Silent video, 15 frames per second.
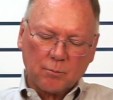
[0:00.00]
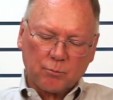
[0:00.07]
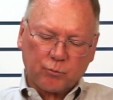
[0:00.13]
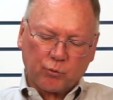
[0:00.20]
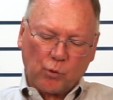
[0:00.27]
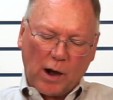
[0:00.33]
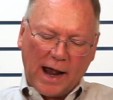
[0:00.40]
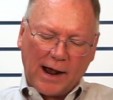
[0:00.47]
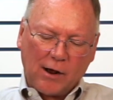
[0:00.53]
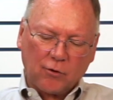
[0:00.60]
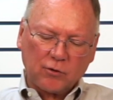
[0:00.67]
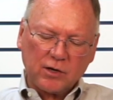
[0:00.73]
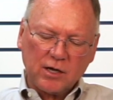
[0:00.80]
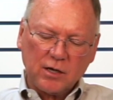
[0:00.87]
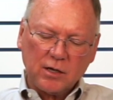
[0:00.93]

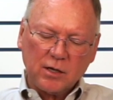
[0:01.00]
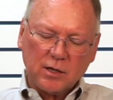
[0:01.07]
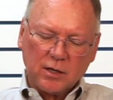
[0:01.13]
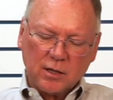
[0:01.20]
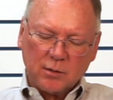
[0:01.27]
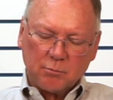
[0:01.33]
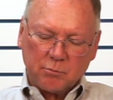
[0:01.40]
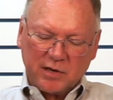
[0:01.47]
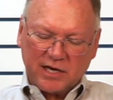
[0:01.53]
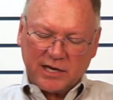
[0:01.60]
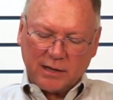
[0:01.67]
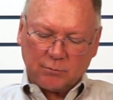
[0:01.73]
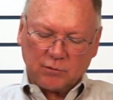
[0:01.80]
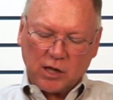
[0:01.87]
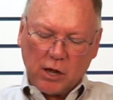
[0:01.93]
brown,
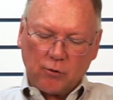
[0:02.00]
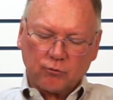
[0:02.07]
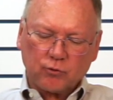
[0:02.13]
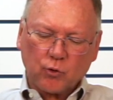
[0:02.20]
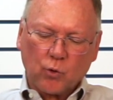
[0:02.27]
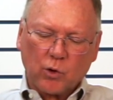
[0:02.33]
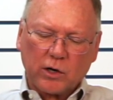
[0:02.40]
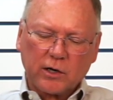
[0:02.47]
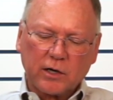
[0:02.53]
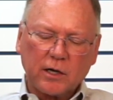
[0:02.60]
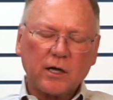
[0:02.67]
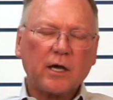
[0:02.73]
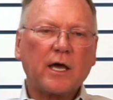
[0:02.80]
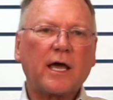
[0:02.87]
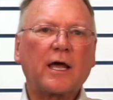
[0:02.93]
medium low torque,
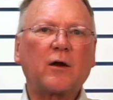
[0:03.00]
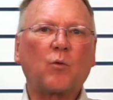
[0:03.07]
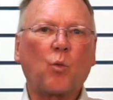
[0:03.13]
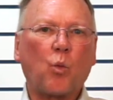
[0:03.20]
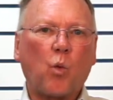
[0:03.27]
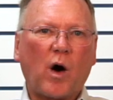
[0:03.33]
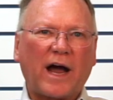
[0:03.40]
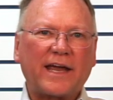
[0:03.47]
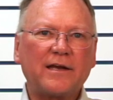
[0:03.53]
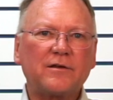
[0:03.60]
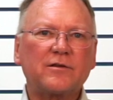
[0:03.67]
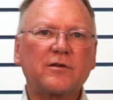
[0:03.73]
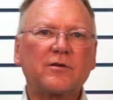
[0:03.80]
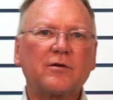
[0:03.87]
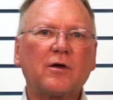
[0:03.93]
and
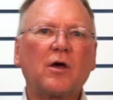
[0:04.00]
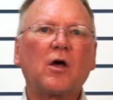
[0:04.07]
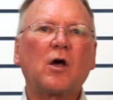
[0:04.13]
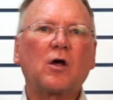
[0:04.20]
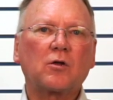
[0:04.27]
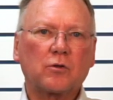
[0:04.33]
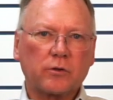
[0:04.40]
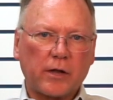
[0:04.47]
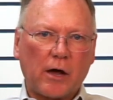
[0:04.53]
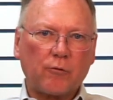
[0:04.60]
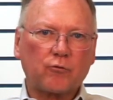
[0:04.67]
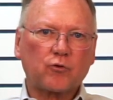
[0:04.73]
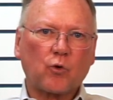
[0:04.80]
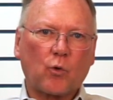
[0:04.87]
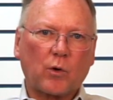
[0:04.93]
white, low
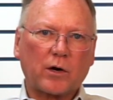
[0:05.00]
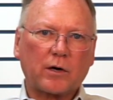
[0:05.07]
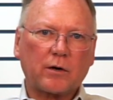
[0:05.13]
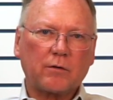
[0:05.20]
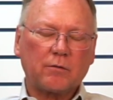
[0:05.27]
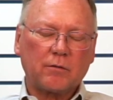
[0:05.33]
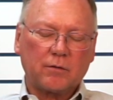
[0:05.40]
torque.